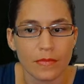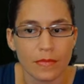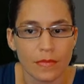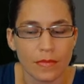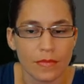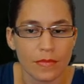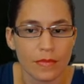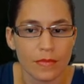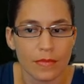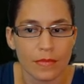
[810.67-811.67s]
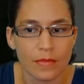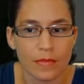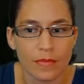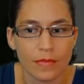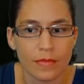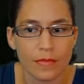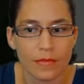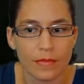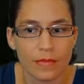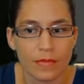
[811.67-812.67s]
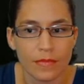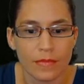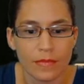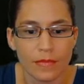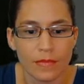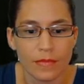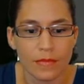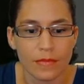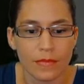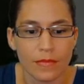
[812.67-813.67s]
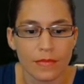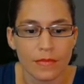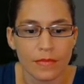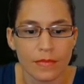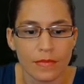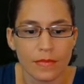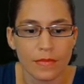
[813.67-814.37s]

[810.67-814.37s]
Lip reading: (silence)